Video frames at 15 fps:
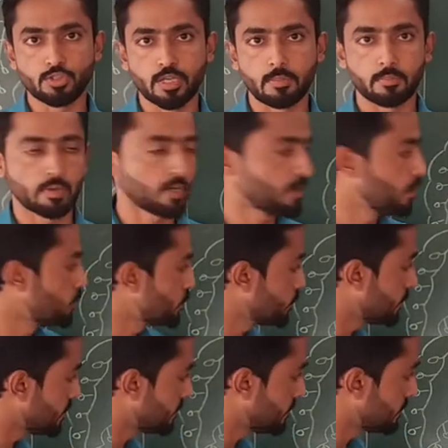two chamber due
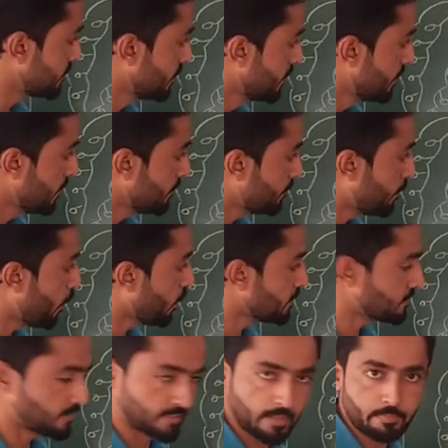to this
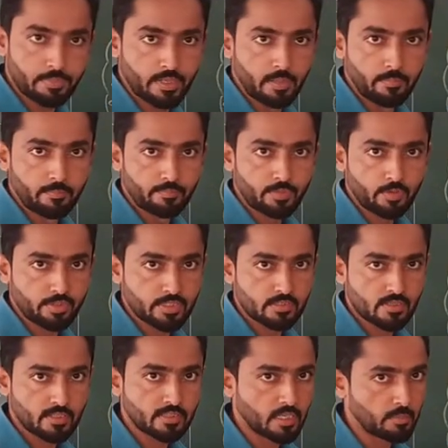false septum, which
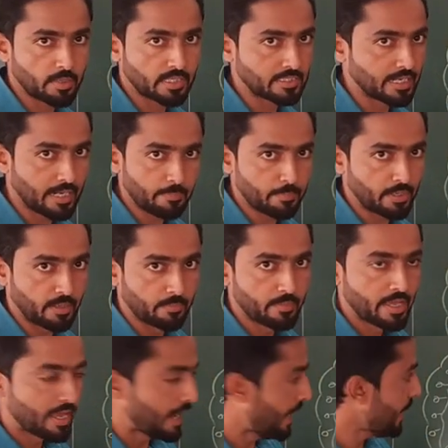is nothing but the replum.
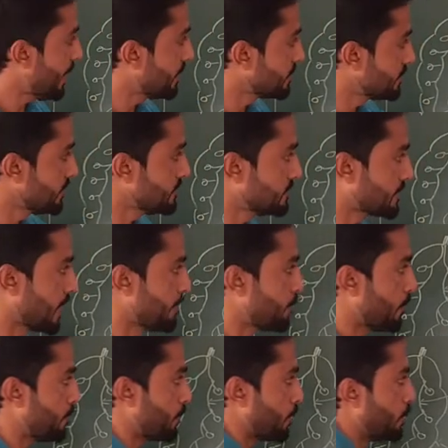And this
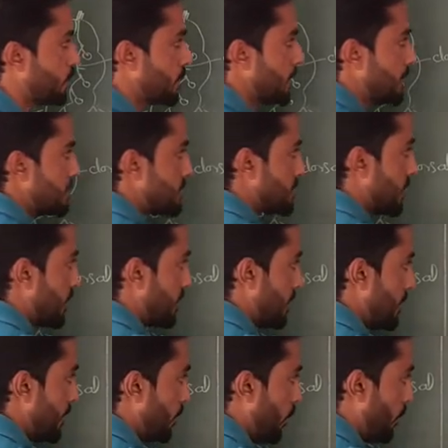type of fruit
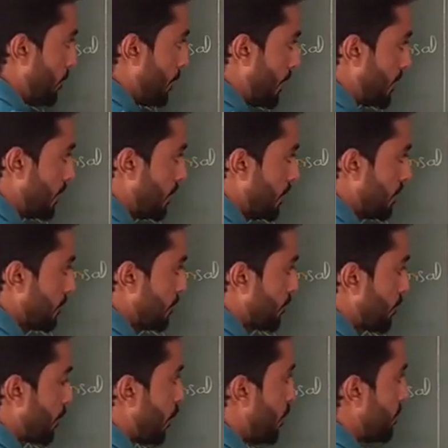generally open
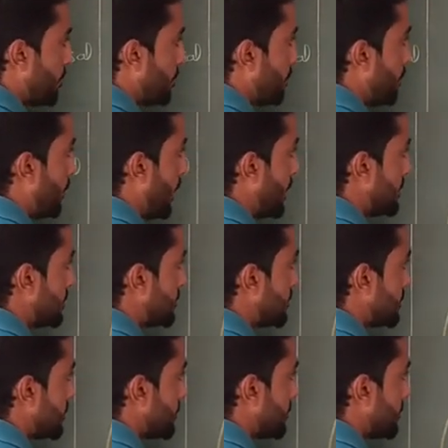from base